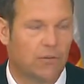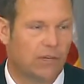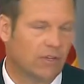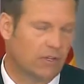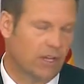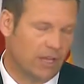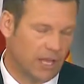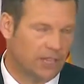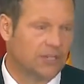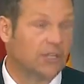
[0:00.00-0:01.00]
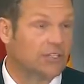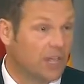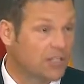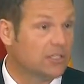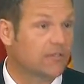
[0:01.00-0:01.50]
And we've engaged in
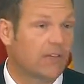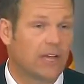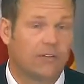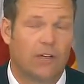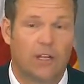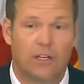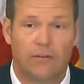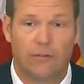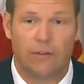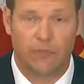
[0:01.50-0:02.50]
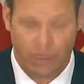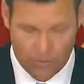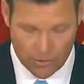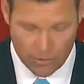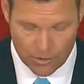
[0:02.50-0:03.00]
extensive fact-finding for the
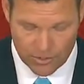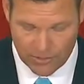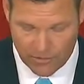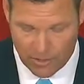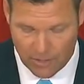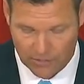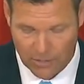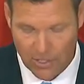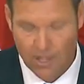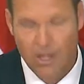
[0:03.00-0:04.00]
federal courts involved